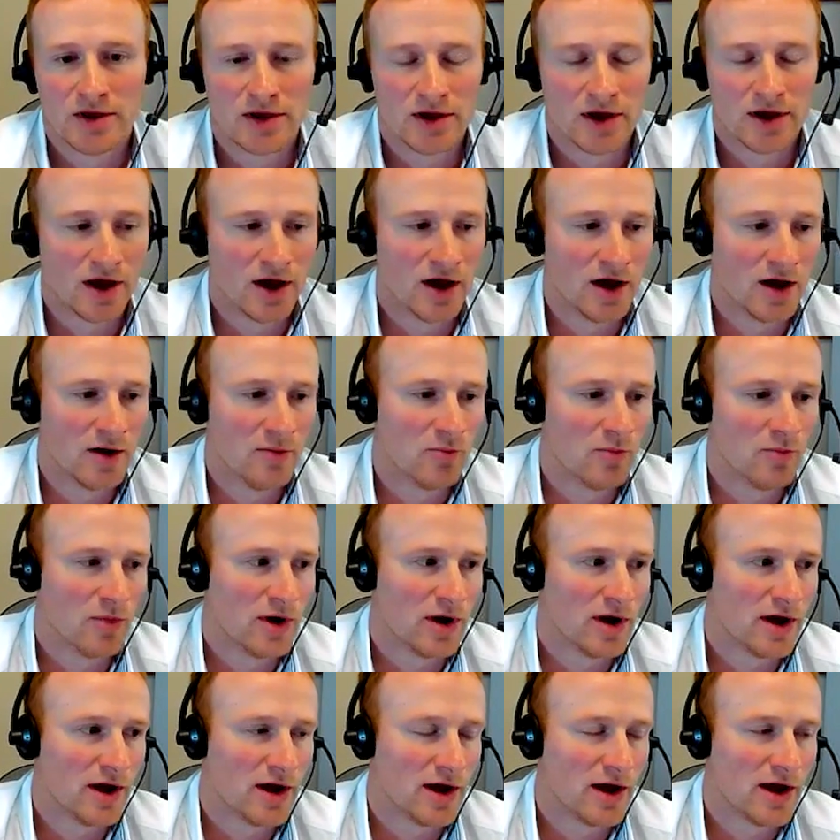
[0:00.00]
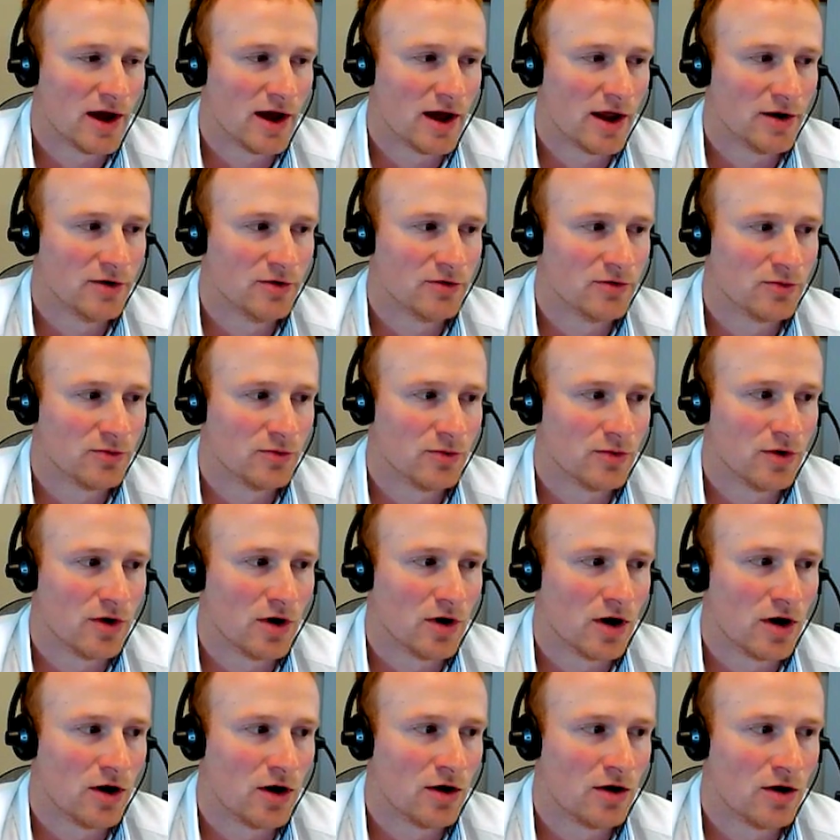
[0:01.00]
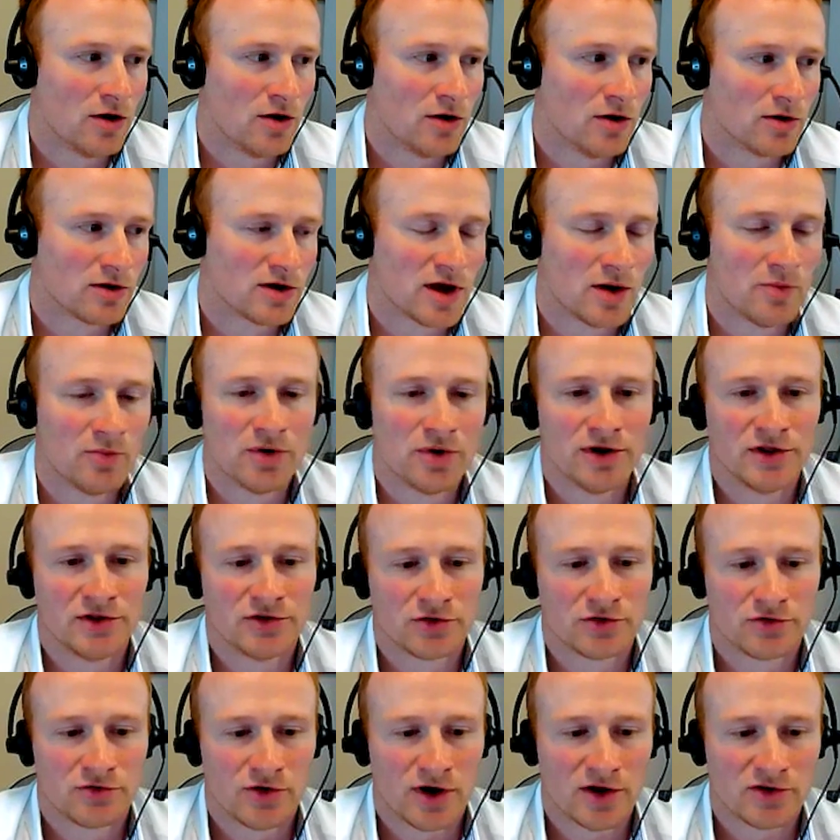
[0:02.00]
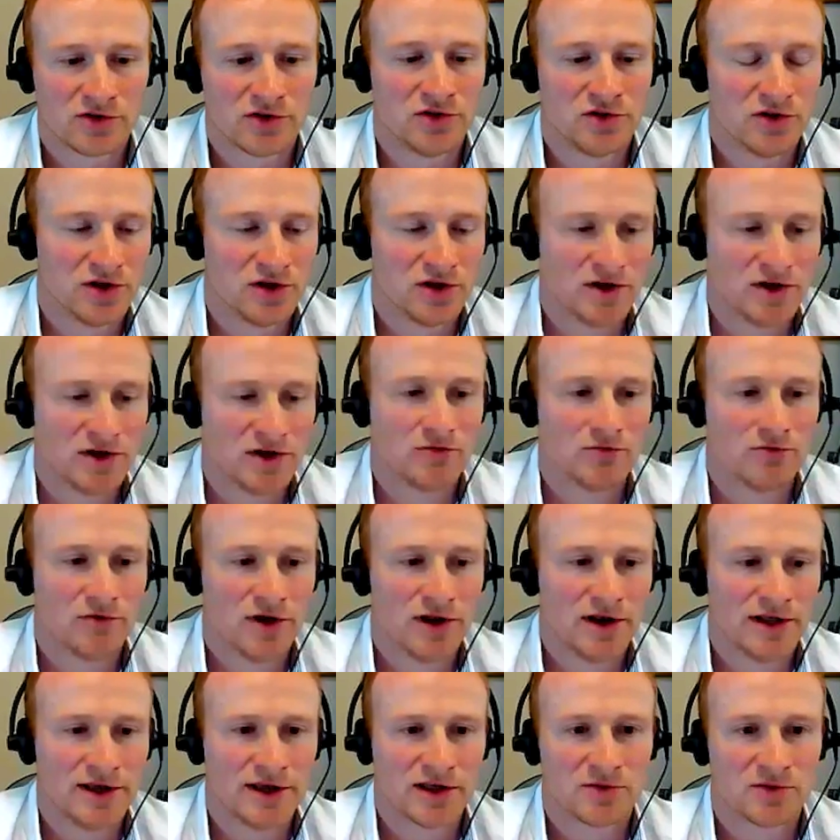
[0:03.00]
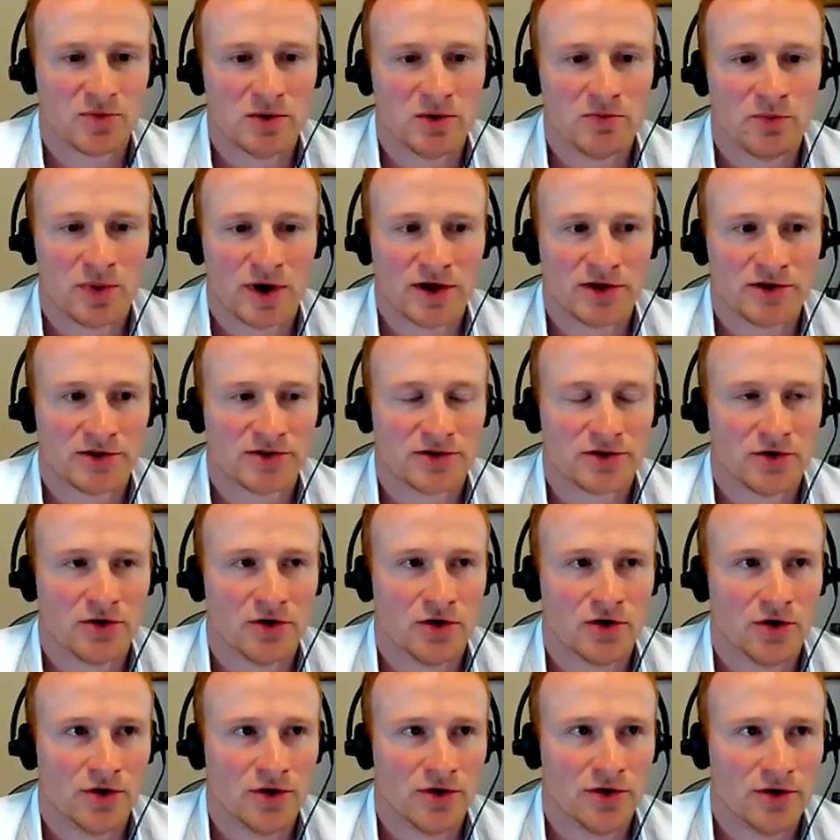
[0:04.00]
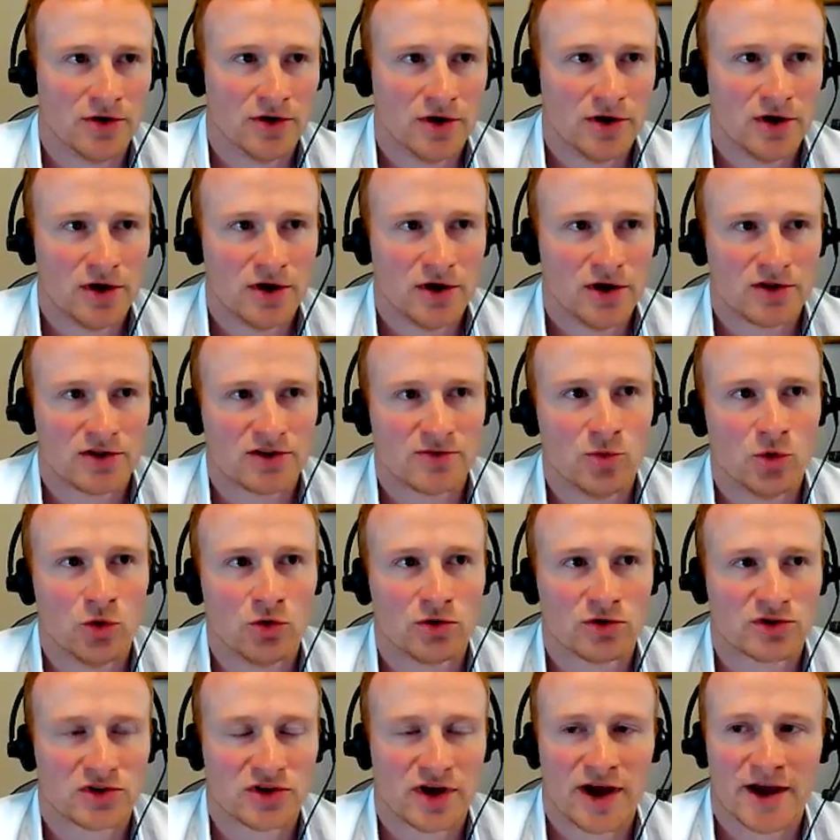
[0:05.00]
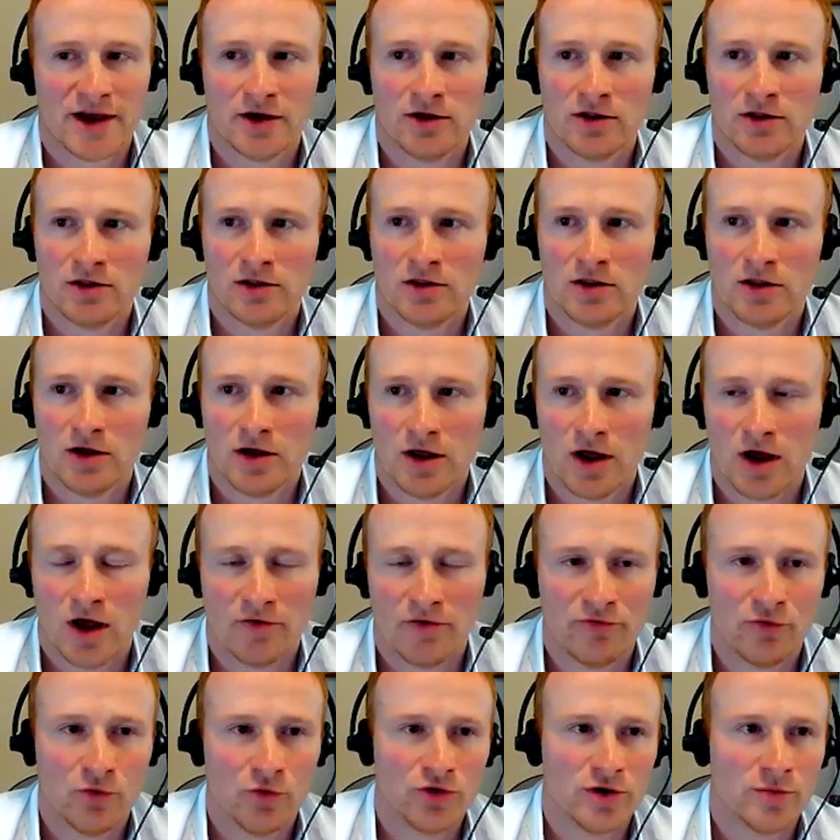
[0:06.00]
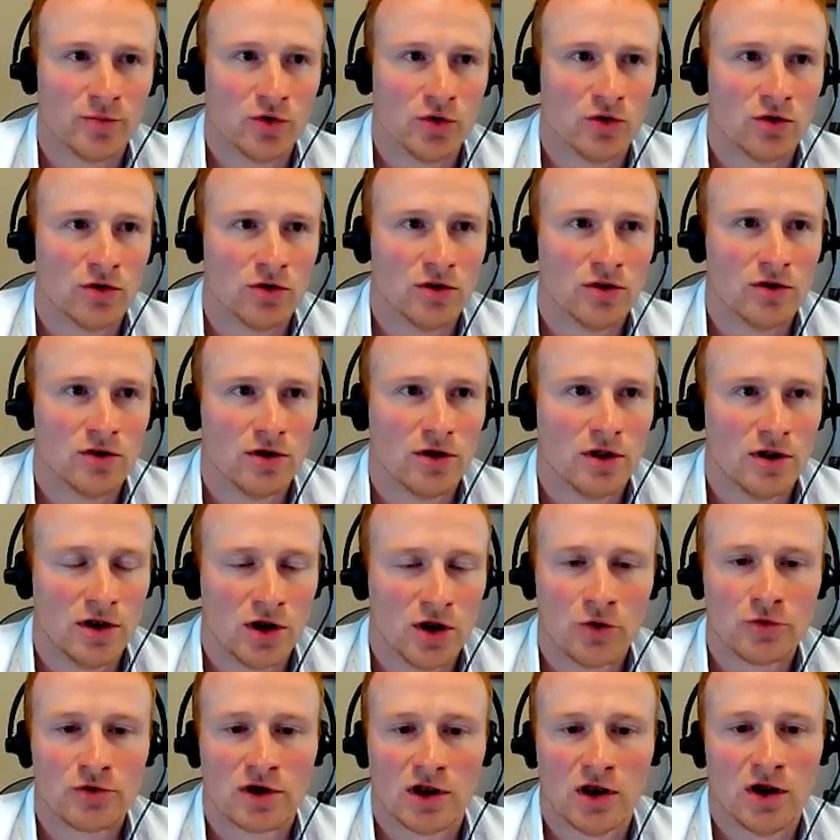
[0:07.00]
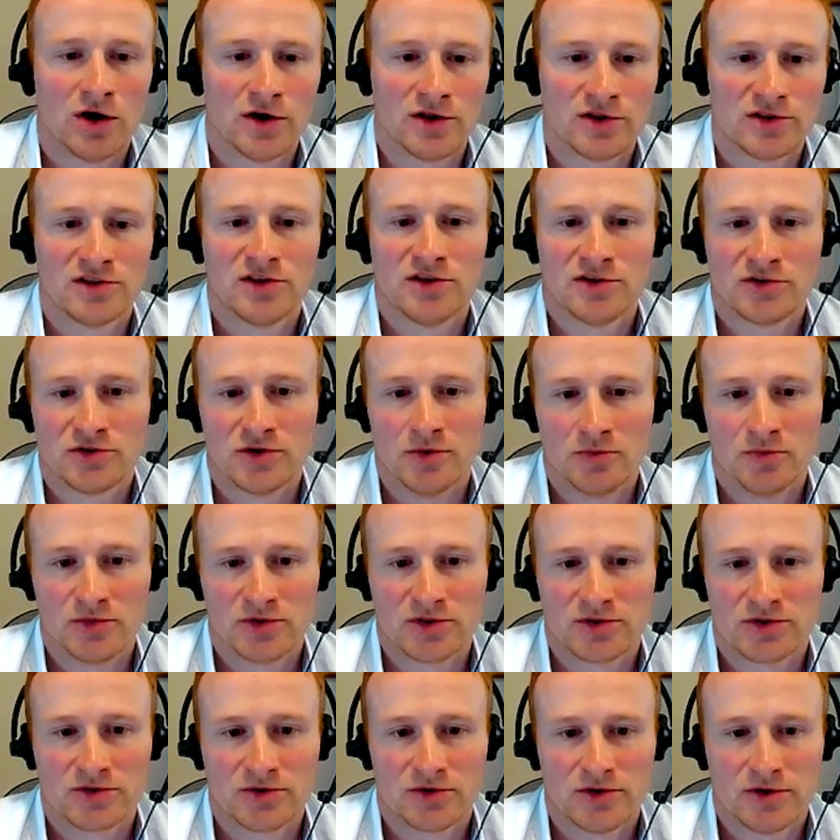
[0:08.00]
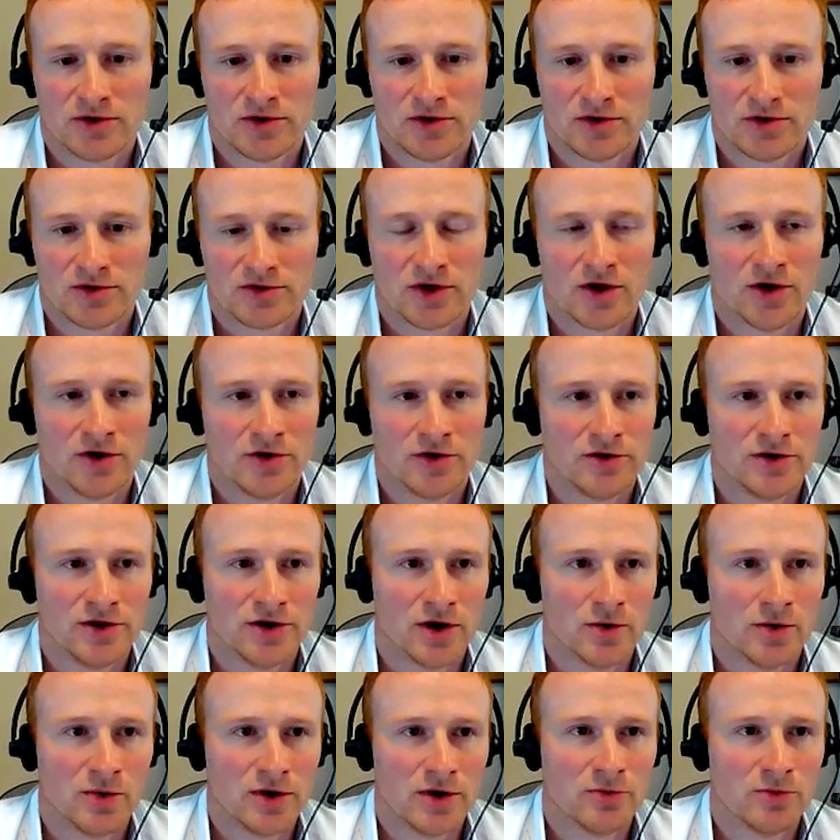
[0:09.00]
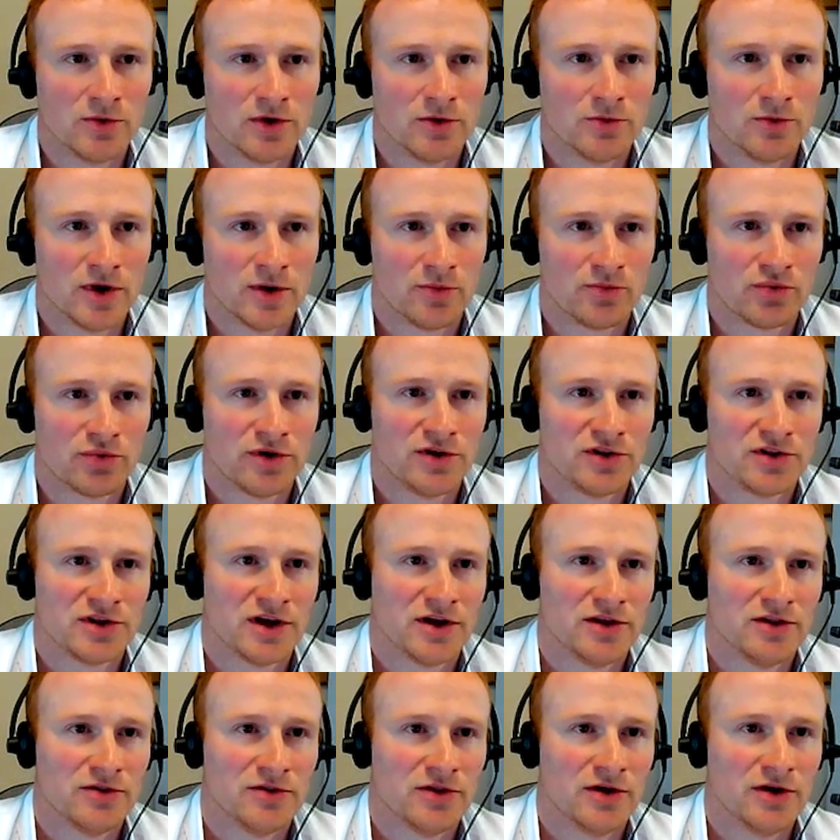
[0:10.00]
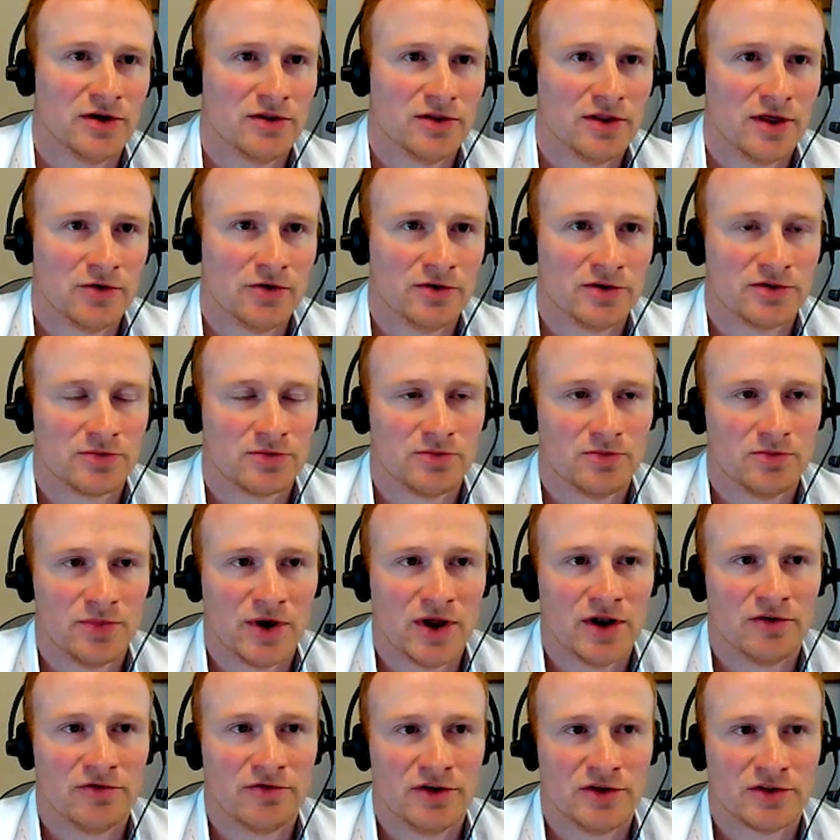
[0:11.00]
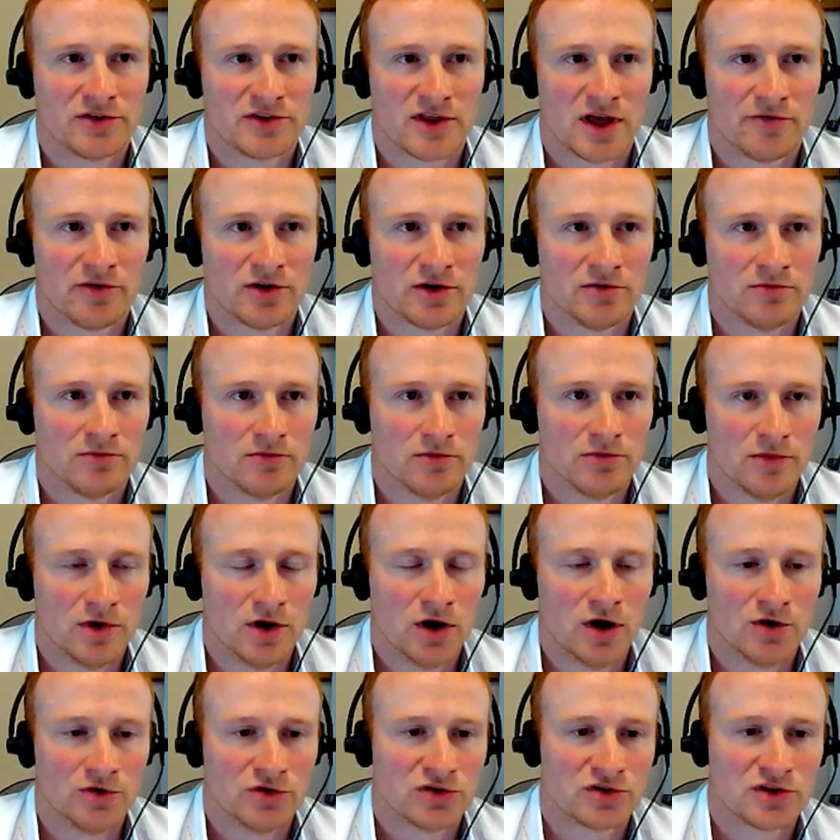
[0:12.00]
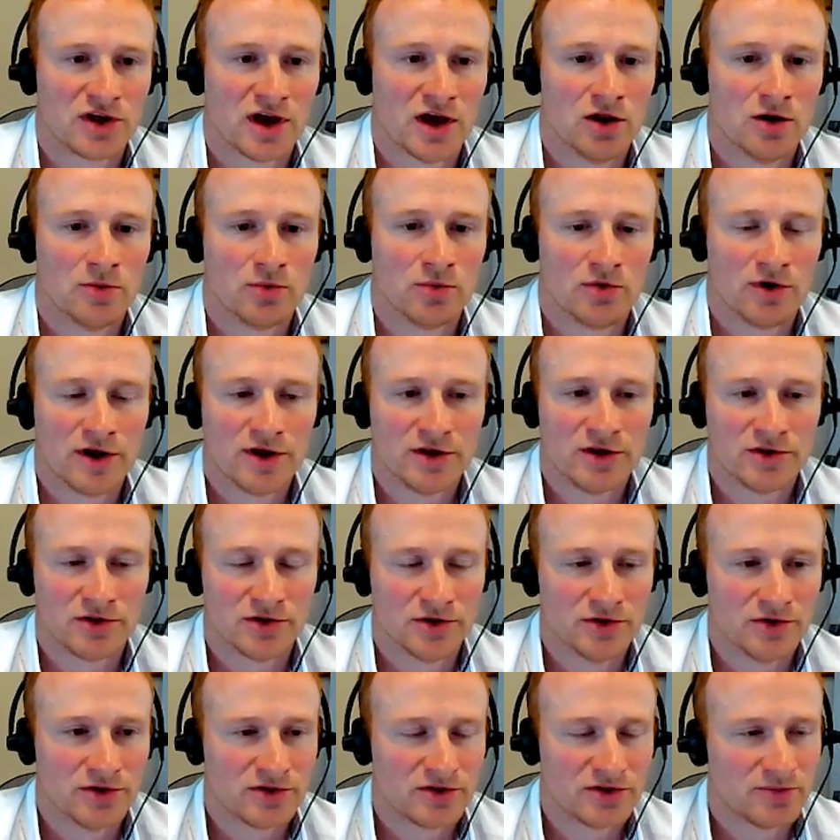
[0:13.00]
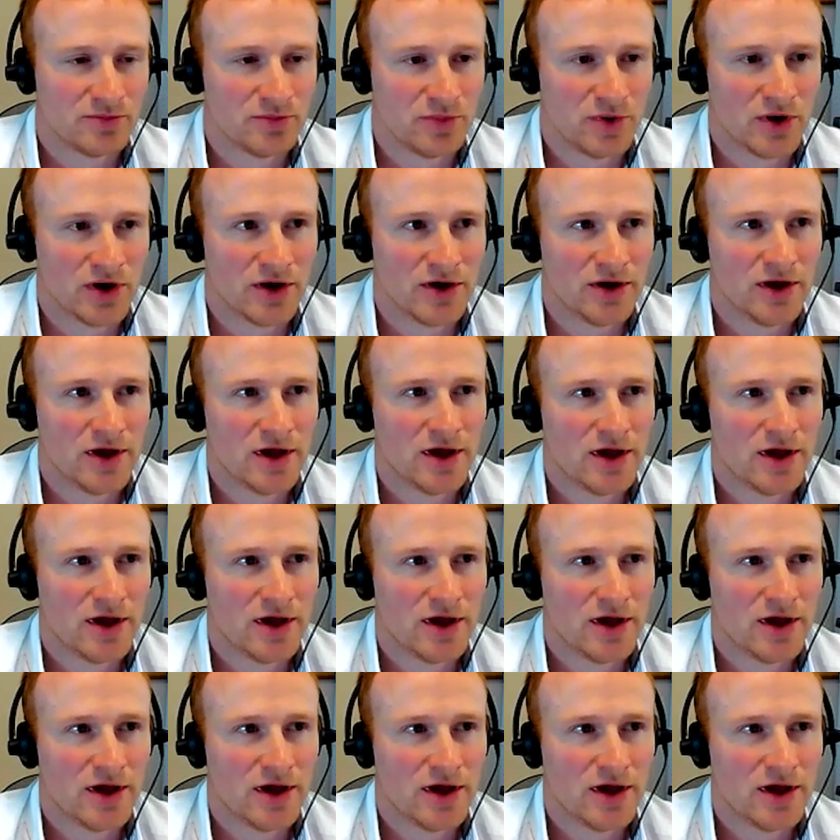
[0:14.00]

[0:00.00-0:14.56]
And our company strategy really has been based on small scale, affordable, localized systems. So, we appreciate that there is benefits to having larger scale operations, but